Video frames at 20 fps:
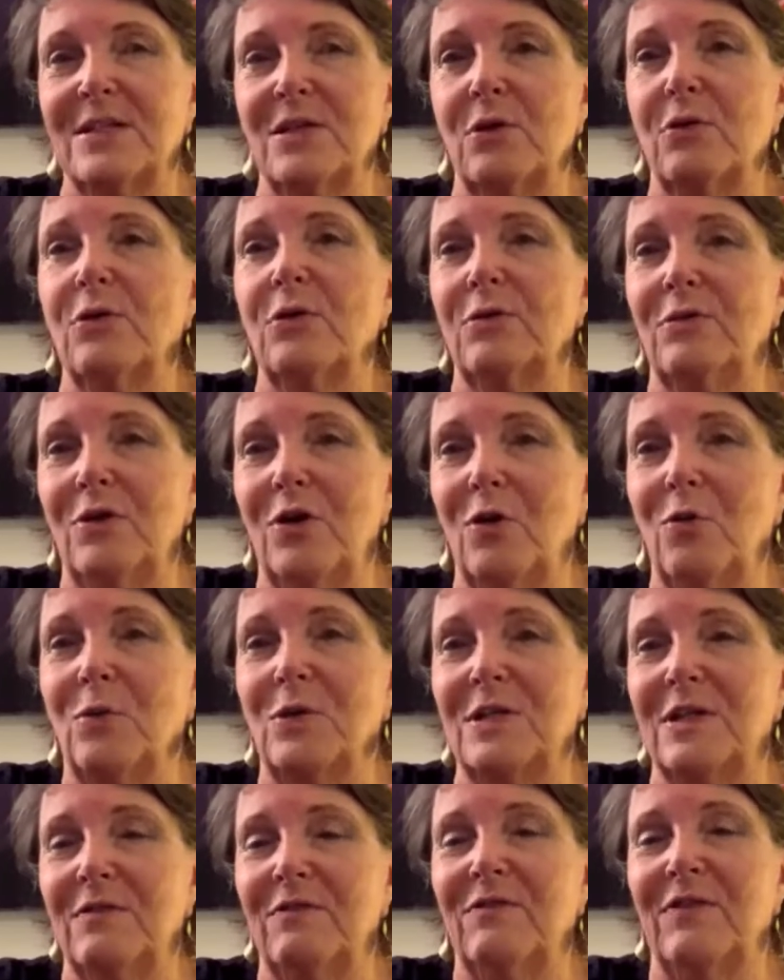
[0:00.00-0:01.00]
so you know
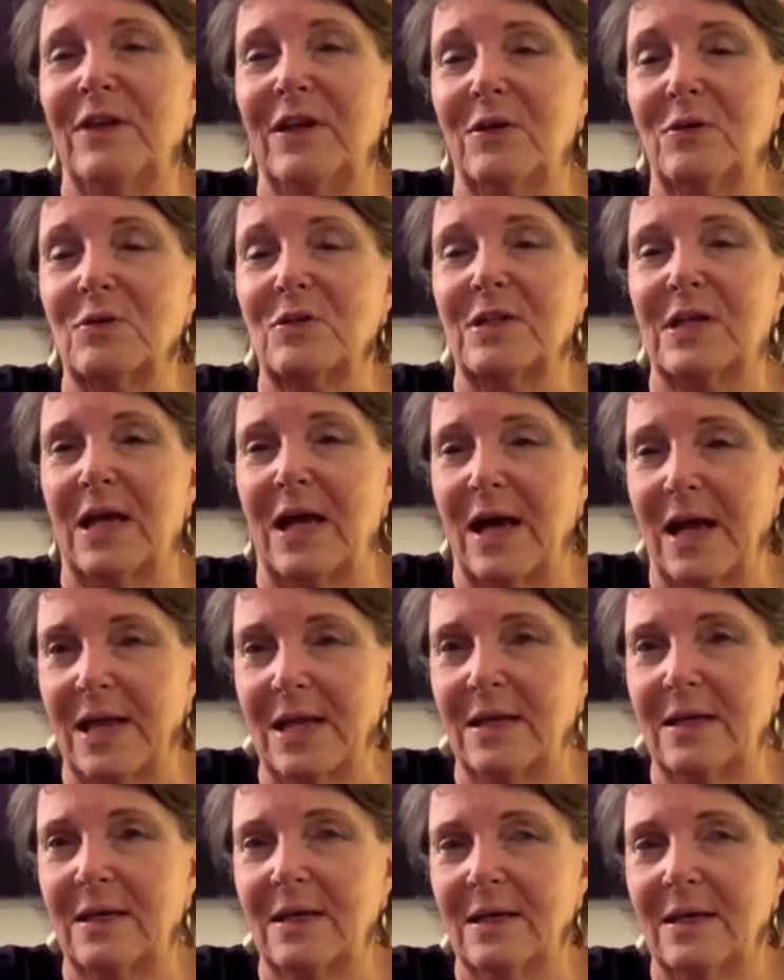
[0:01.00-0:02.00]
what it feels
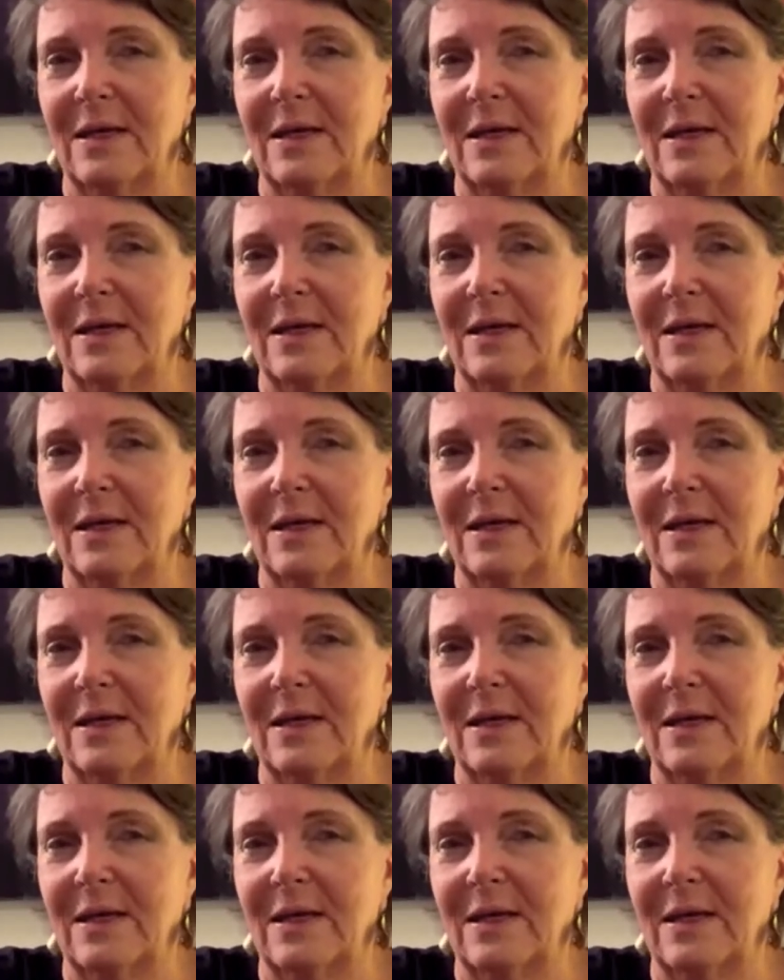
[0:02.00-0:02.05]
like,